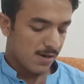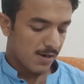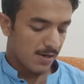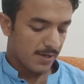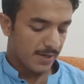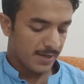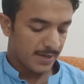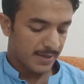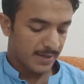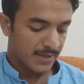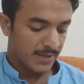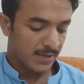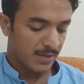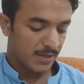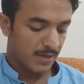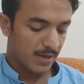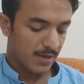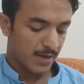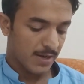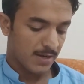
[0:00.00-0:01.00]
Hearing
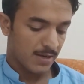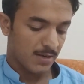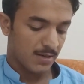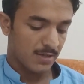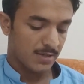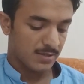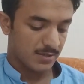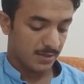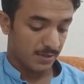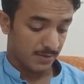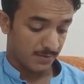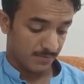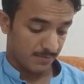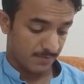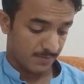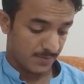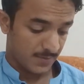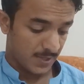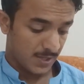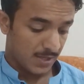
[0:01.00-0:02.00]
and listening.
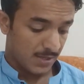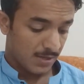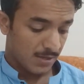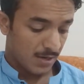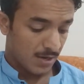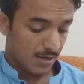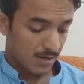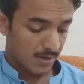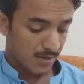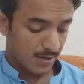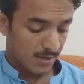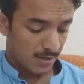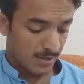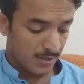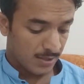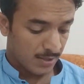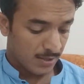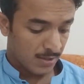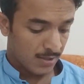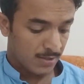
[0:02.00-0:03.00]
A
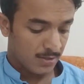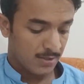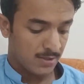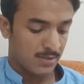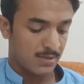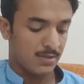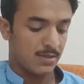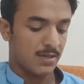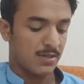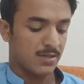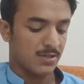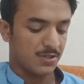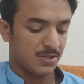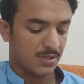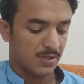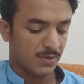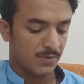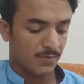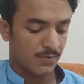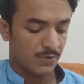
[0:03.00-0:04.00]
clear
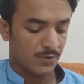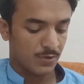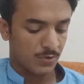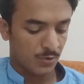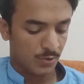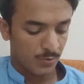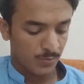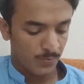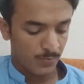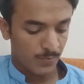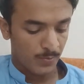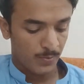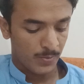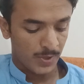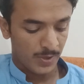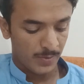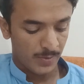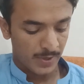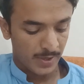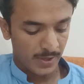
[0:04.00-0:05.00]
distinction should be
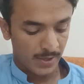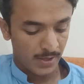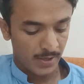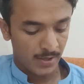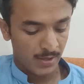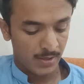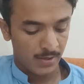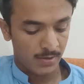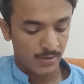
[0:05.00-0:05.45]
made